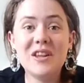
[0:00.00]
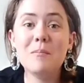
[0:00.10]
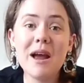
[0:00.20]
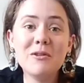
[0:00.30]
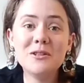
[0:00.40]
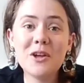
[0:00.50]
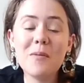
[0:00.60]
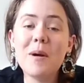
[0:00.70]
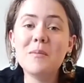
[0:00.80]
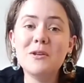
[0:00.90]
The
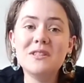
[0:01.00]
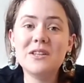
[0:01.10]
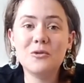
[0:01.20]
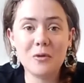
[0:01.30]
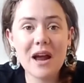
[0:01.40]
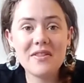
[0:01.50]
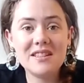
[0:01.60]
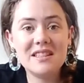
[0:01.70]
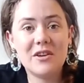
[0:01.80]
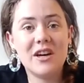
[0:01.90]
microscope I'm using throughout
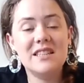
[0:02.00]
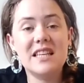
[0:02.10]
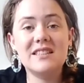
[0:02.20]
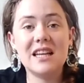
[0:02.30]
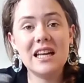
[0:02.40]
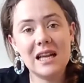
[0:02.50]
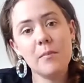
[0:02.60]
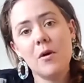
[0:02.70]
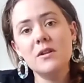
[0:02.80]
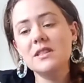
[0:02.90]
this series is a
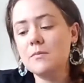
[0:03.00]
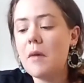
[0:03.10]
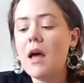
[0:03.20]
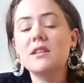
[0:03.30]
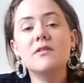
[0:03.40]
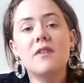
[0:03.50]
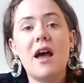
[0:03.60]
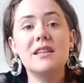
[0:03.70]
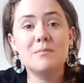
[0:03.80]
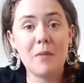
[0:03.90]
clip-on smart
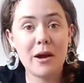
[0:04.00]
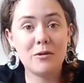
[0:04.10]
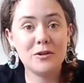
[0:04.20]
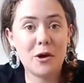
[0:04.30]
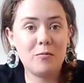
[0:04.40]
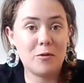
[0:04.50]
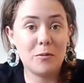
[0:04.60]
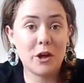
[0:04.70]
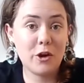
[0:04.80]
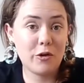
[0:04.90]
device microscope from
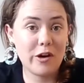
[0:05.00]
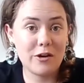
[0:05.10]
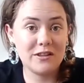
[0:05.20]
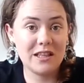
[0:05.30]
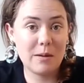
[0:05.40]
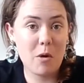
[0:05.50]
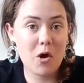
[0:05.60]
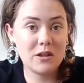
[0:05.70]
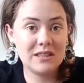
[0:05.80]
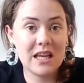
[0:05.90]
the Curiosity
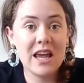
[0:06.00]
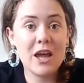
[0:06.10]
box.